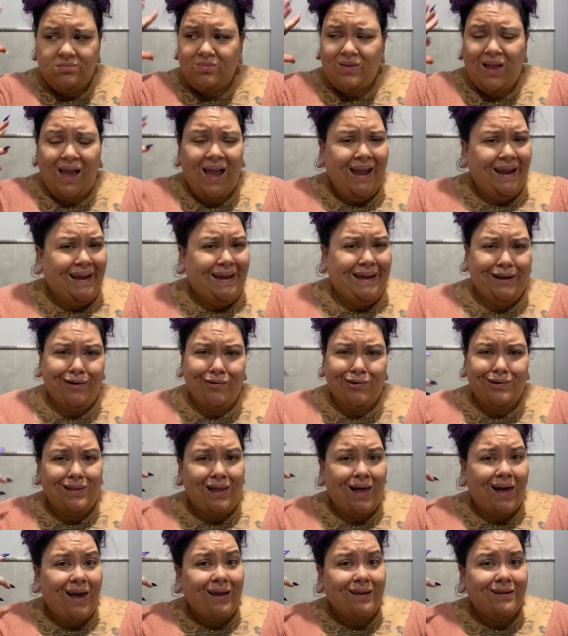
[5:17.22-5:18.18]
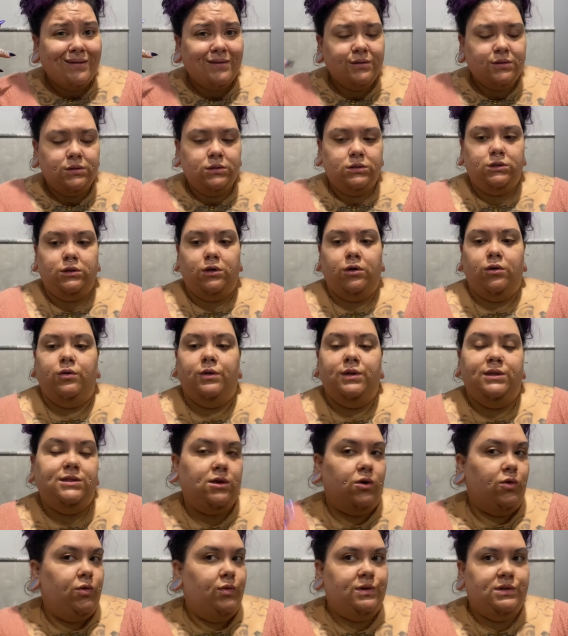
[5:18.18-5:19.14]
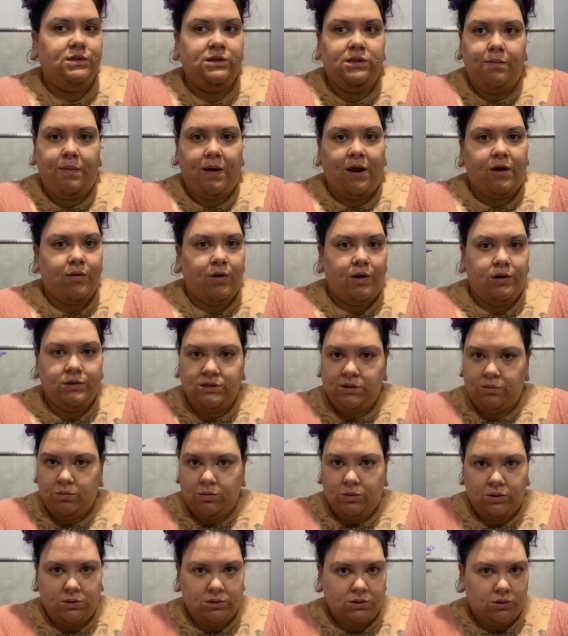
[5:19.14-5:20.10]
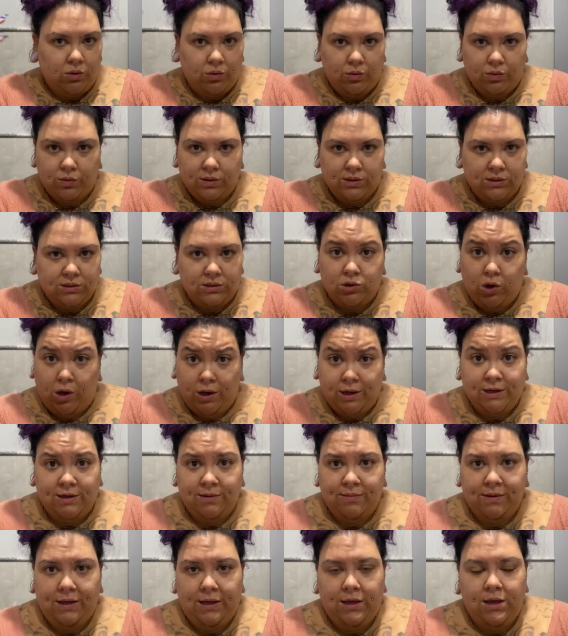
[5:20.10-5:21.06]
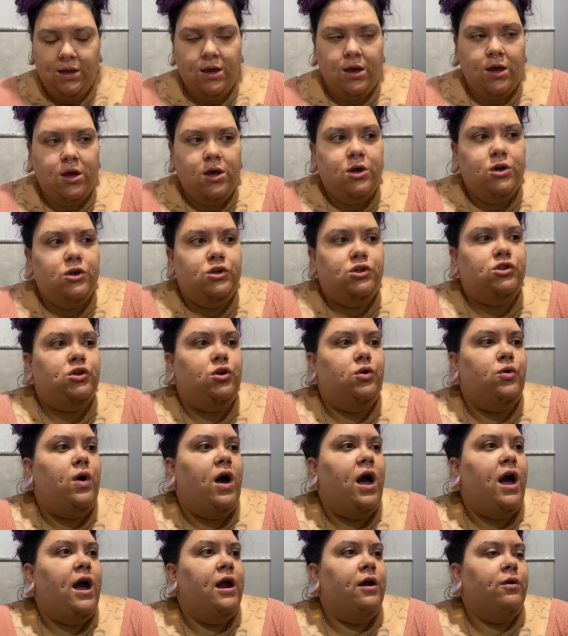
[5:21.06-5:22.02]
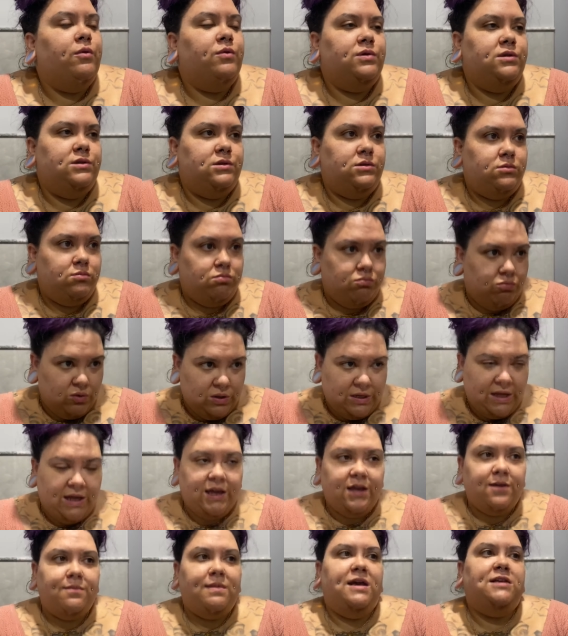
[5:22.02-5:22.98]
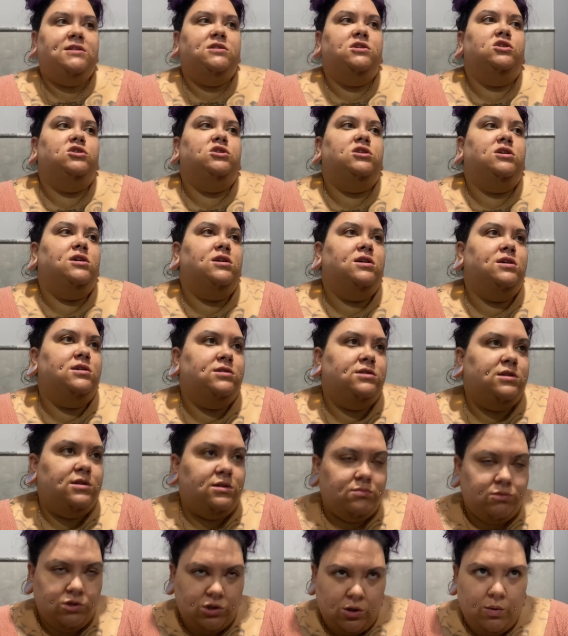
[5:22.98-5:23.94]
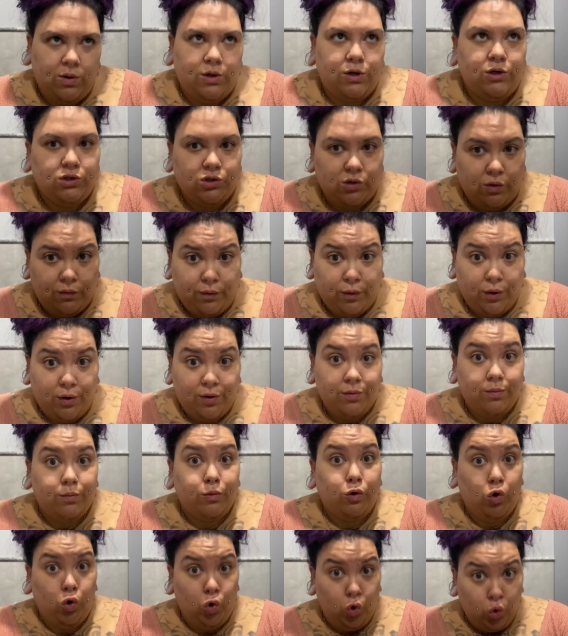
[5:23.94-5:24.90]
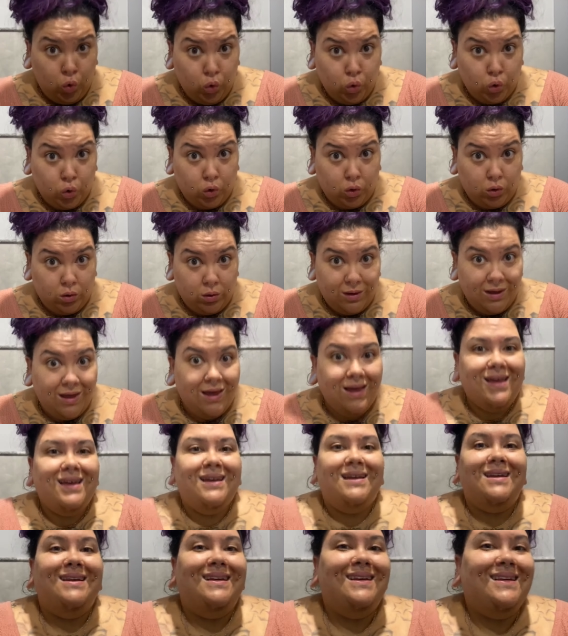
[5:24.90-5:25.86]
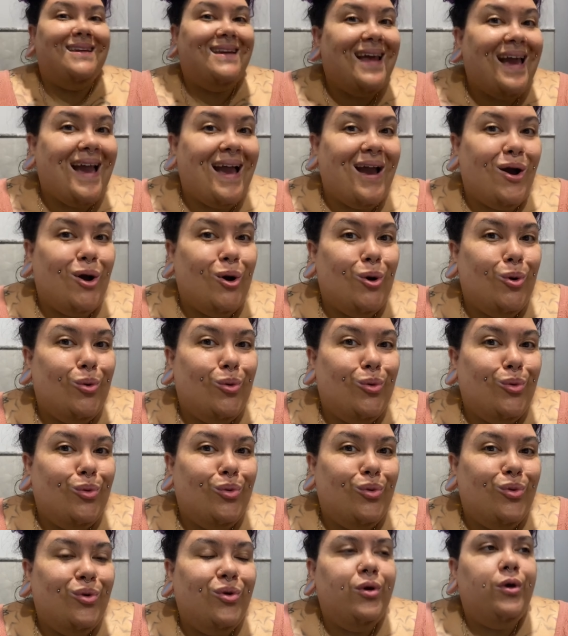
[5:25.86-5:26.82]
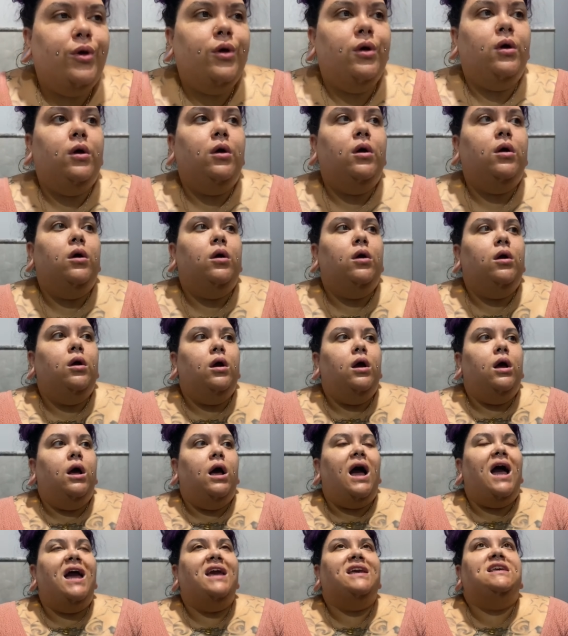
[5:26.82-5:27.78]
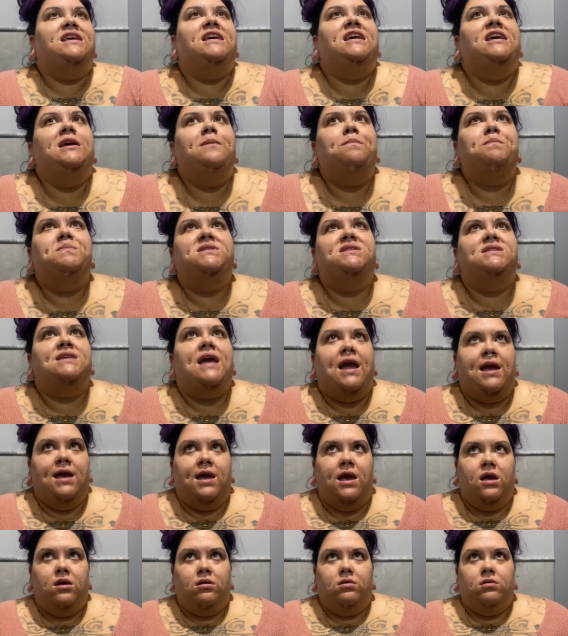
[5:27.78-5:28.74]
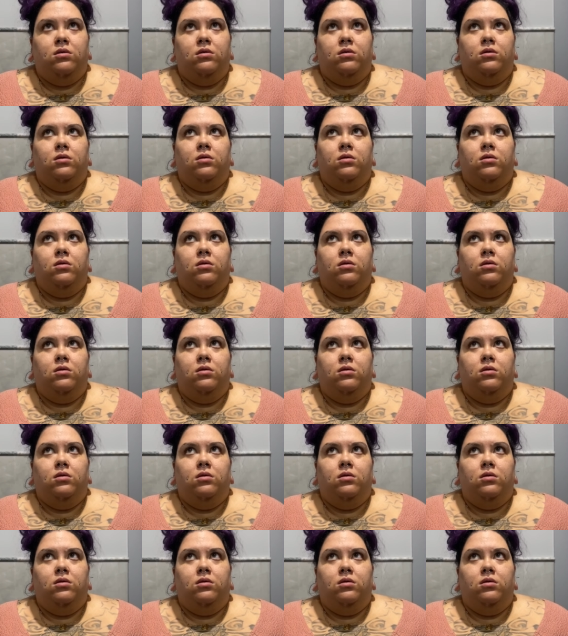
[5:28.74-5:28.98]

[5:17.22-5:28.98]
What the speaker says: I hear a lot, so it's always in the background. Someone's always talking to me. So I was relaying messages and so on and so forth. Cool. Now, I keep saying,